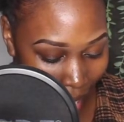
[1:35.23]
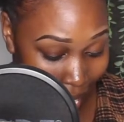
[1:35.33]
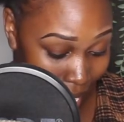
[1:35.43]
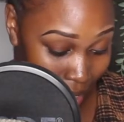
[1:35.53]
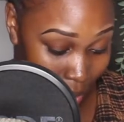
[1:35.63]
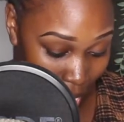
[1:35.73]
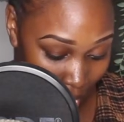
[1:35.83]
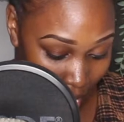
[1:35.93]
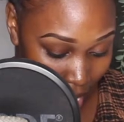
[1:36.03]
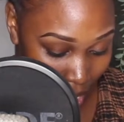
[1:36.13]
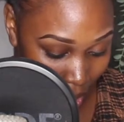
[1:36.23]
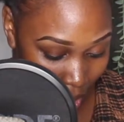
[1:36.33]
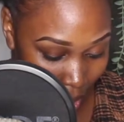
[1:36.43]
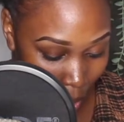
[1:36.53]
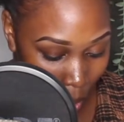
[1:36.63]
And it reads,
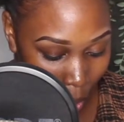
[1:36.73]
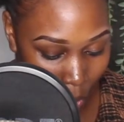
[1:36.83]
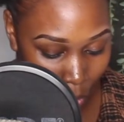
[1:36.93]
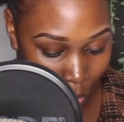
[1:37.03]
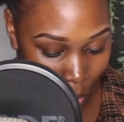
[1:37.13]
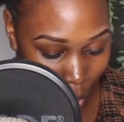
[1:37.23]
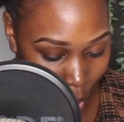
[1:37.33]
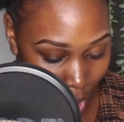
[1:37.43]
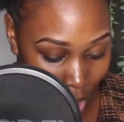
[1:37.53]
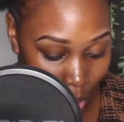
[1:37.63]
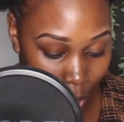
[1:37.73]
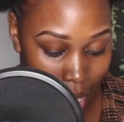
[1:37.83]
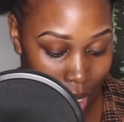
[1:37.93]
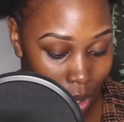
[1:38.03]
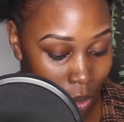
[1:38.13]
"For you
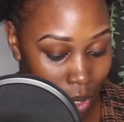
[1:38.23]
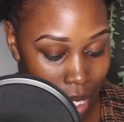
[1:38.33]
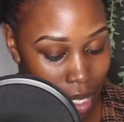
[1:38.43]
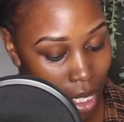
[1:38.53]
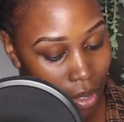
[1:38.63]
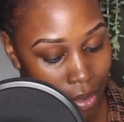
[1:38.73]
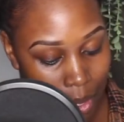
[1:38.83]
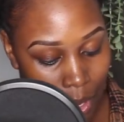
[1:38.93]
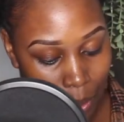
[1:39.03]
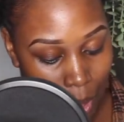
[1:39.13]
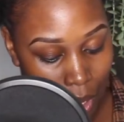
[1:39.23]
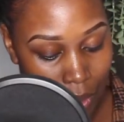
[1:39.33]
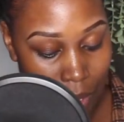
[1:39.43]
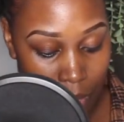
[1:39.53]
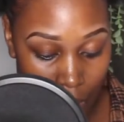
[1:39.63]
did not receive the spirit of
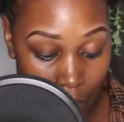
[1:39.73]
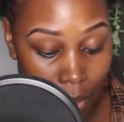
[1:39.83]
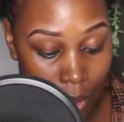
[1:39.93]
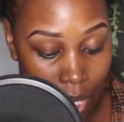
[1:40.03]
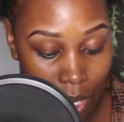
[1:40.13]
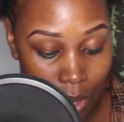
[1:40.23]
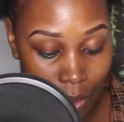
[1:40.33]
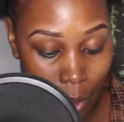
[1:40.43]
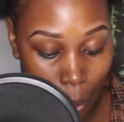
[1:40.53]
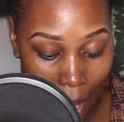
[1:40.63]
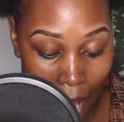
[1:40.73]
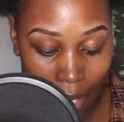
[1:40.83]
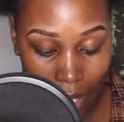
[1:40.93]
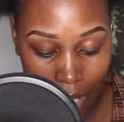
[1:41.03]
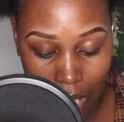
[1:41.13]
slavery to fall
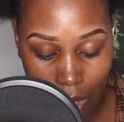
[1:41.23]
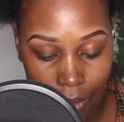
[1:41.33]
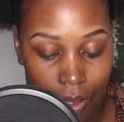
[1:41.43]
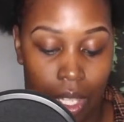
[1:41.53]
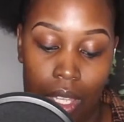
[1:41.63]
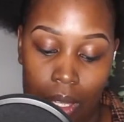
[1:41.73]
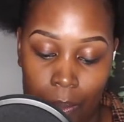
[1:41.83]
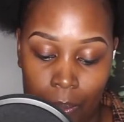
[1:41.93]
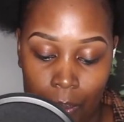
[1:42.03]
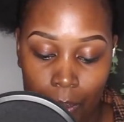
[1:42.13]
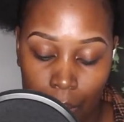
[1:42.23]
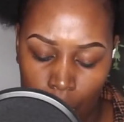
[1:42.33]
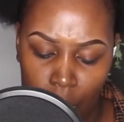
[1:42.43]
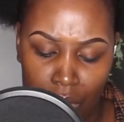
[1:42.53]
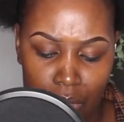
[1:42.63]
back into fear, but
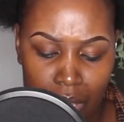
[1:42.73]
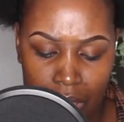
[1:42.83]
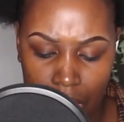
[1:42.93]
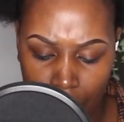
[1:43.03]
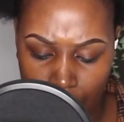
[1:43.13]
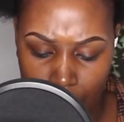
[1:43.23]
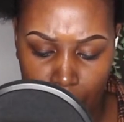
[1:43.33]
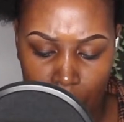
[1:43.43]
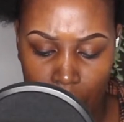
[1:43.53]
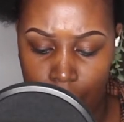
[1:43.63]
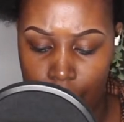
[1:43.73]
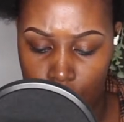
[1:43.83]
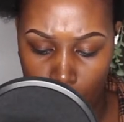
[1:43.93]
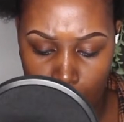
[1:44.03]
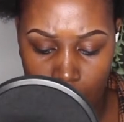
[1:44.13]
you have received the spirit of
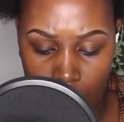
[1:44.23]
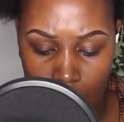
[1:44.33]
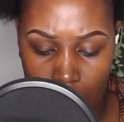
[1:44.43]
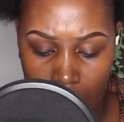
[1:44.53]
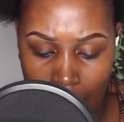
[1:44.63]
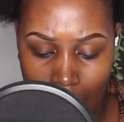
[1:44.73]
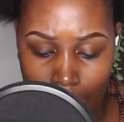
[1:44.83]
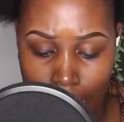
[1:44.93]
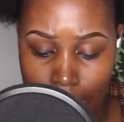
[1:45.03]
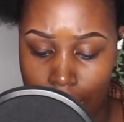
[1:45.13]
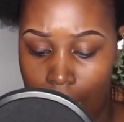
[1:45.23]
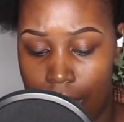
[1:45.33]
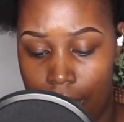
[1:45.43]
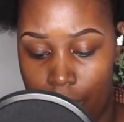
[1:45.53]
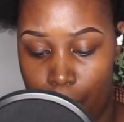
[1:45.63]
adoption as
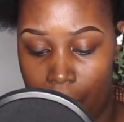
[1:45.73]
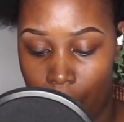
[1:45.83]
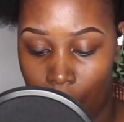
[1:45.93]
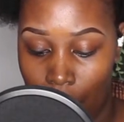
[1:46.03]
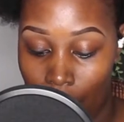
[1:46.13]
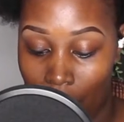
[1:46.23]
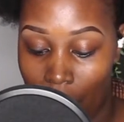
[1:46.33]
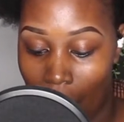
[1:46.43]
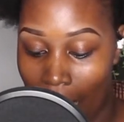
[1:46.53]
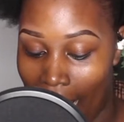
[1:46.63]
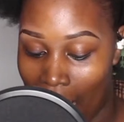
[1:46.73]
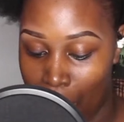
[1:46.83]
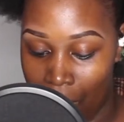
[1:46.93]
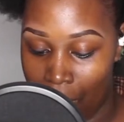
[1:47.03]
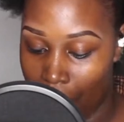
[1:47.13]
sons, by whom we cry,
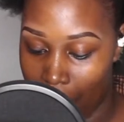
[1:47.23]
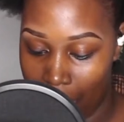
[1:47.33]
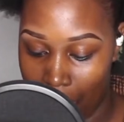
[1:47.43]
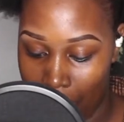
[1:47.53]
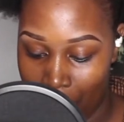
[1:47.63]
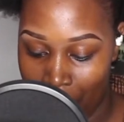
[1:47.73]
Abba, Father.